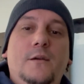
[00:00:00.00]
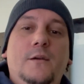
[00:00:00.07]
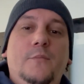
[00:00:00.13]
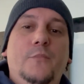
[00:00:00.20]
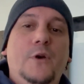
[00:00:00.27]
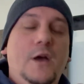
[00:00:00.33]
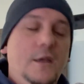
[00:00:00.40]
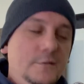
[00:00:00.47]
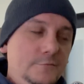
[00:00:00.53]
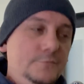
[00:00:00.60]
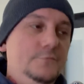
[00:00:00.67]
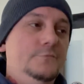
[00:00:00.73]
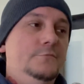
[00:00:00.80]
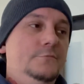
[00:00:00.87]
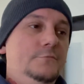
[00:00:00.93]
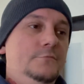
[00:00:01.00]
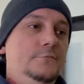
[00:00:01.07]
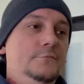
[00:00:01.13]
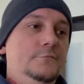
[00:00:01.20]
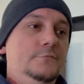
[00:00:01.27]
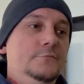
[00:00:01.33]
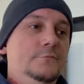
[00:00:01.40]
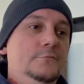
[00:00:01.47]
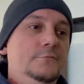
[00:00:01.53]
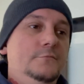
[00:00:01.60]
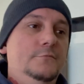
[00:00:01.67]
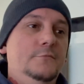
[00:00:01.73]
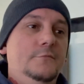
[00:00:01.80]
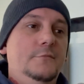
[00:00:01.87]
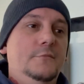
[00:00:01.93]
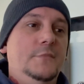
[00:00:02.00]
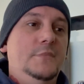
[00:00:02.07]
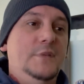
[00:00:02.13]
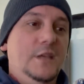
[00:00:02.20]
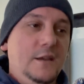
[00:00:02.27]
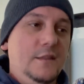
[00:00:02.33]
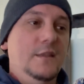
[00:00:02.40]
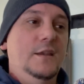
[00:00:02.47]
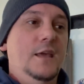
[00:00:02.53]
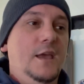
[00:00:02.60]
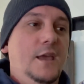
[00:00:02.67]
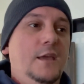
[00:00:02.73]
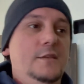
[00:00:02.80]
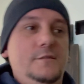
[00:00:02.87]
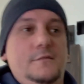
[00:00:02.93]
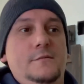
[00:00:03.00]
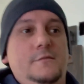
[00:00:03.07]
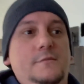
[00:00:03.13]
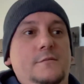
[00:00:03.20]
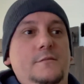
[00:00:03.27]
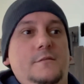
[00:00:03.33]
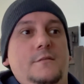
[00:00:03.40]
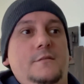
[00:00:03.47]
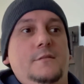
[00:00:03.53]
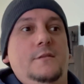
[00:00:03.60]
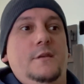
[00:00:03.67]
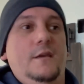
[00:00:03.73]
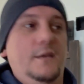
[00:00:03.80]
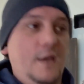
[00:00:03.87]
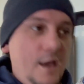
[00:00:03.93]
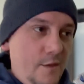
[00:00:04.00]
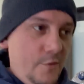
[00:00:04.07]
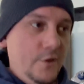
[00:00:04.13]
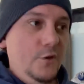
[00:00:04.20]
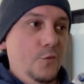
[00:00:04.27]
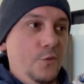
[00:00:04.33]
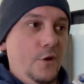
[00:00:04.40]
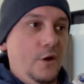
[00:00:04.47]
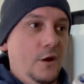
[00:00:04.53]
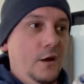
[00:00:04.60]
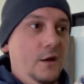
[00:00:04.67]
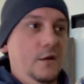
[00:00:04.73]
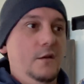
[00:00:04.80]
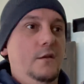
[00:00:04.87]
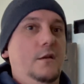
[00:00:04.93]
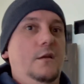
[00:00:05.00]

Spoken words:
But at the end of the day, I got my new part.